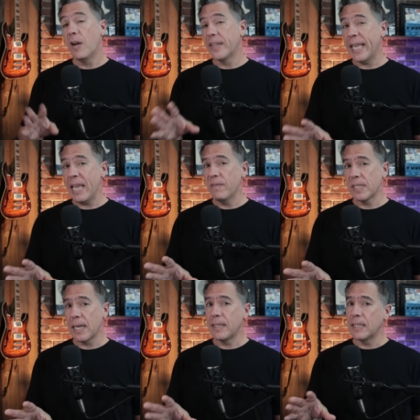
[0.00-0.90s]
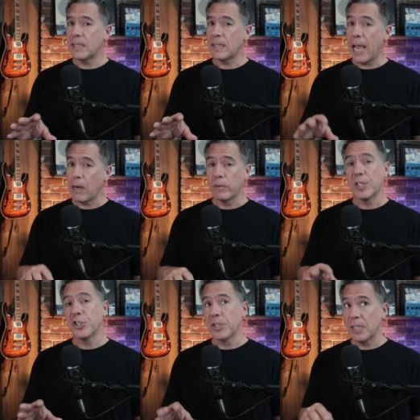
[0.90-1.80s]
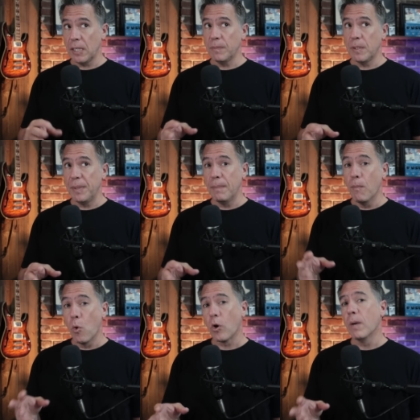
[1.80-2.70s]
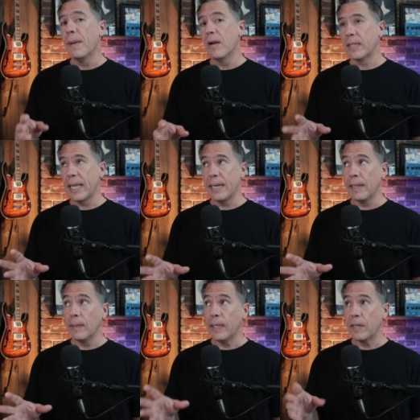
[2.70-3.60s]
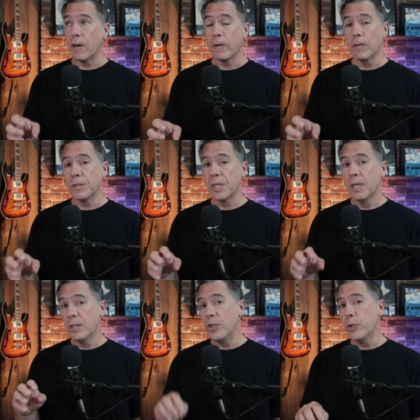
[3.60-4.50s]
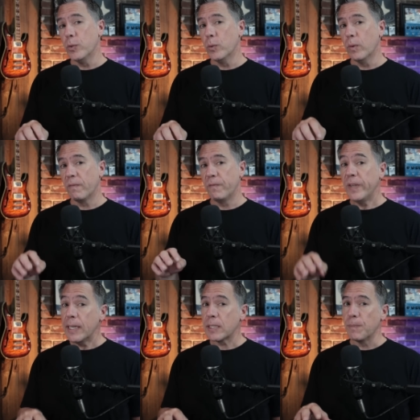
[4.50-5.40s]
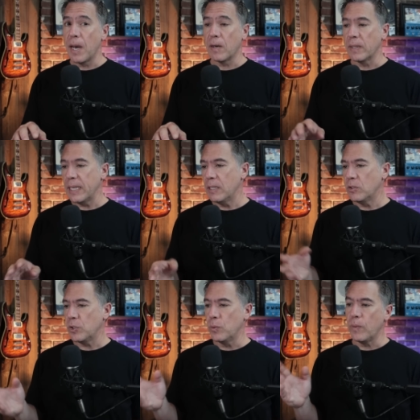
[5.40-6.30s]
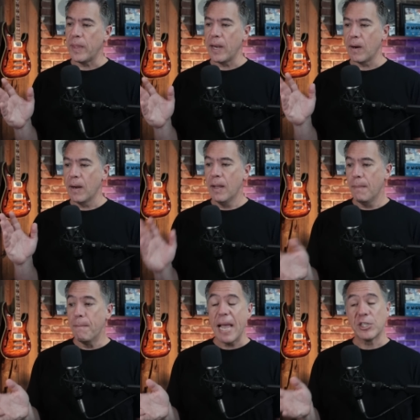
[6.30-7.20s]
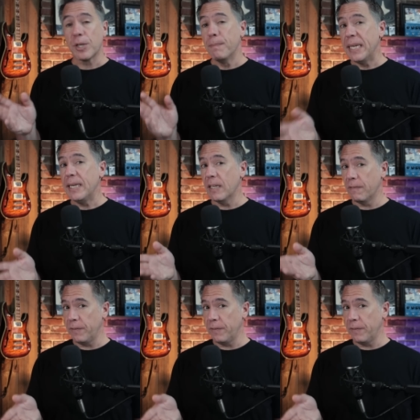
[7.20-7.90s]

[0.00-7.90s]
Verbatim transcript: On the Canva side, this acquisition seems to be more about getting Leonardo's new Phoenix model into their Magic Media